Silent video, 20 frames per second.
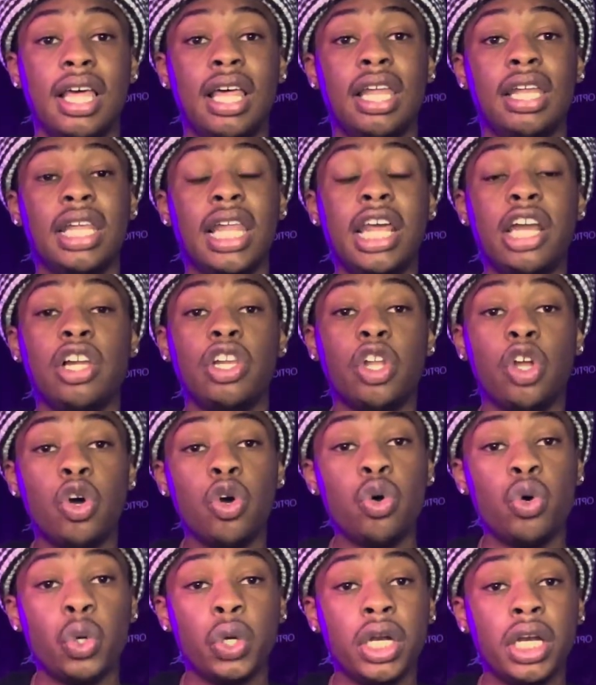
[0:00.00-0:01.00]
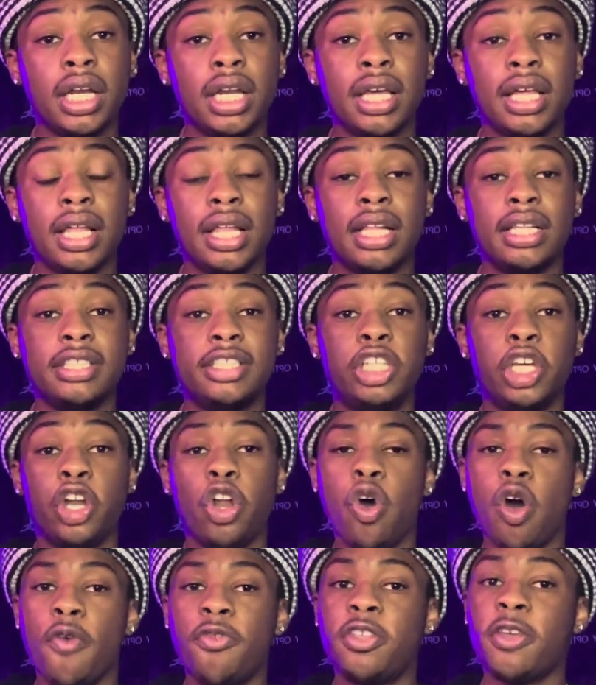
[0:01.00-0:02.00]
let alone to
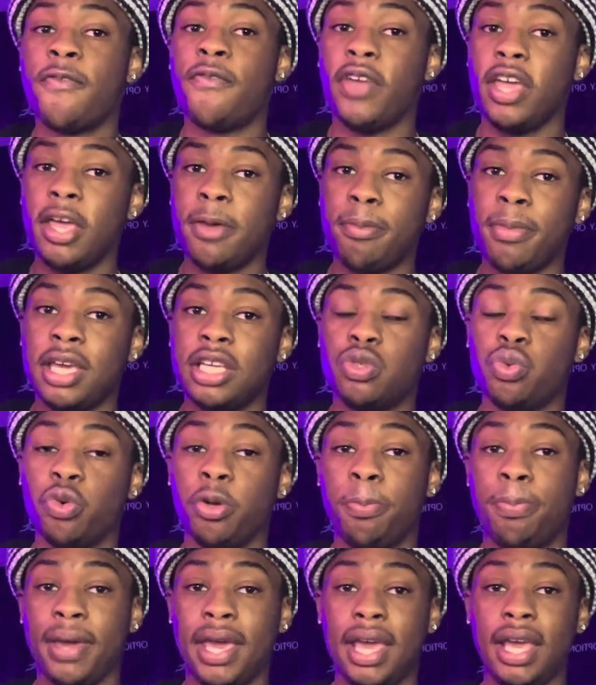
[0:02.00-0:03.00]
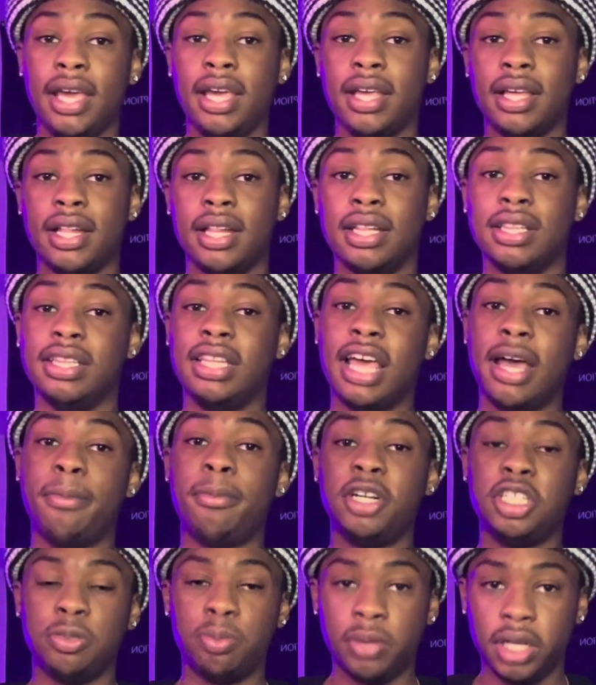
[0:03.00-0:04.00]
know if the fan base would pay that
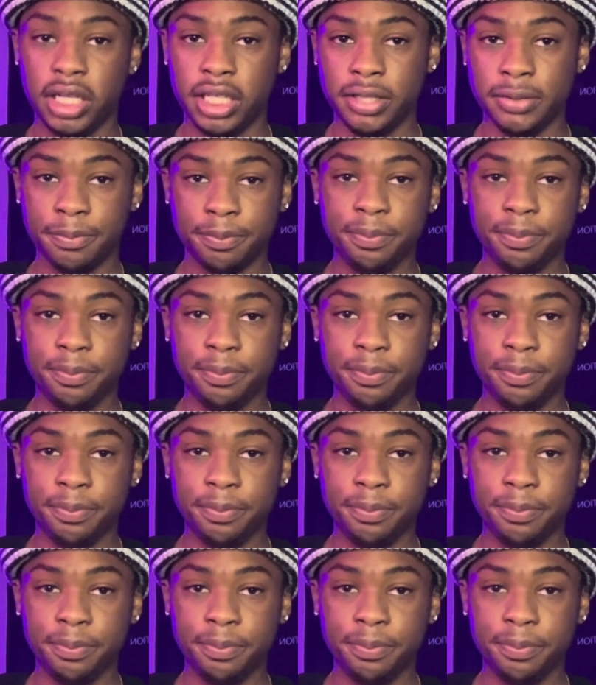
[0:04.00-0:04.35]
much money.